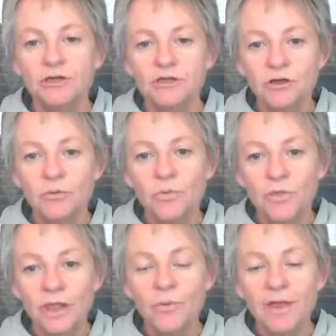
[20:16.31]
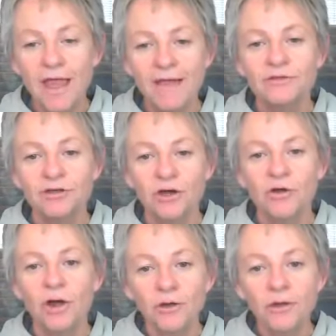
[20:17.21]
So then we have to
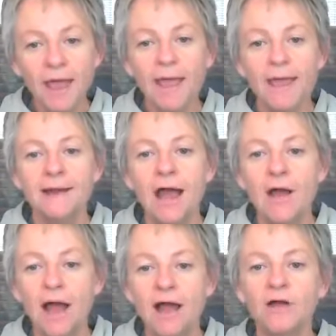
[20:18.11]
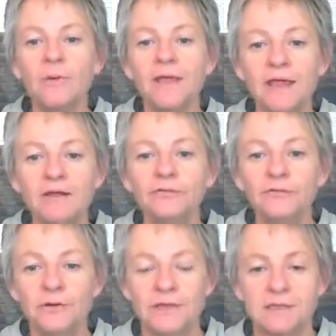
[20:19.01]
go, okay, now how do we
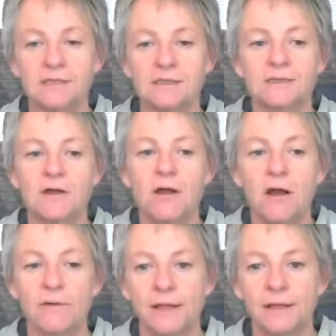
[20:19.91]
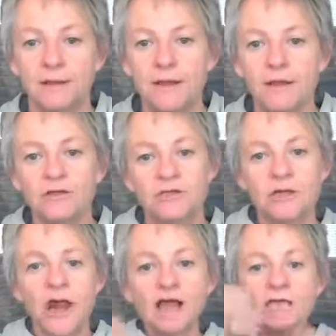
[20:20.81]
influence the scarring? Because the
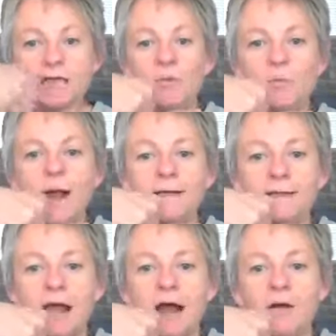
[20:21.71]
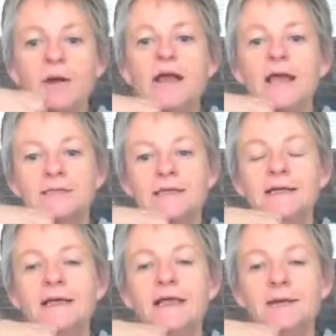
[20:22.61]
last thing we want now is a
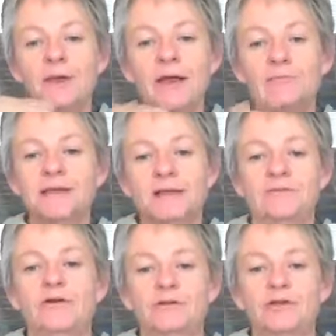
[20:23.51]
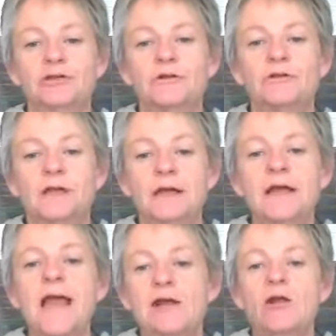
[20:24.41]
knee that becomes like a frozen shoulder
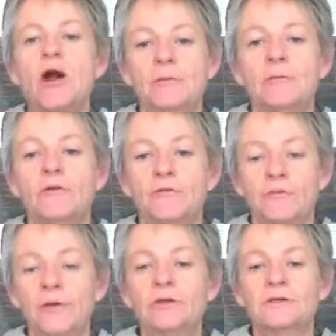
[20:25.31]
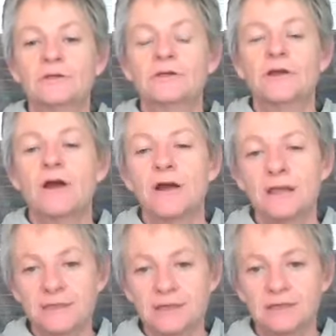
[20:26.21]
and can't move because the
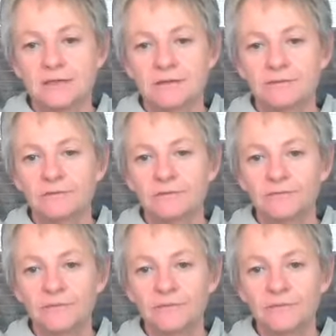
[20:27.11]
scarring is excessive.